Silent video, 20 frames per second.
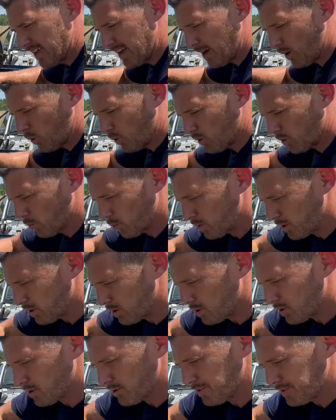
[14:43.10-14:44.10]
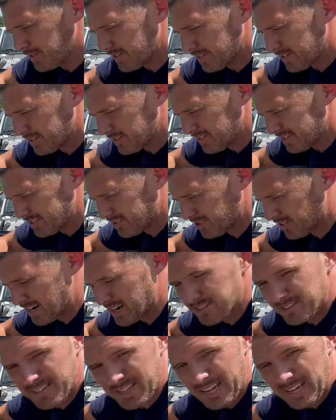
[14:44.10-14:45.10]
or will this
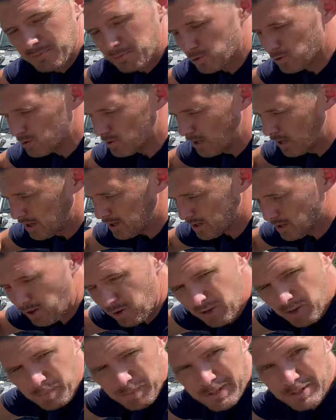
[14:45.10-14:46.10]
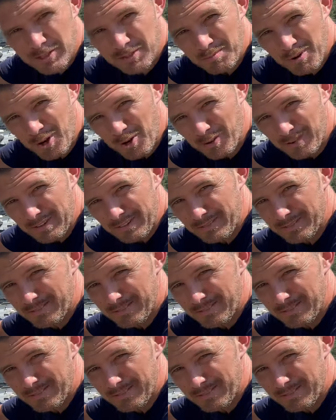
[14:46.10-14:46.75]
ground cable go up in smoke?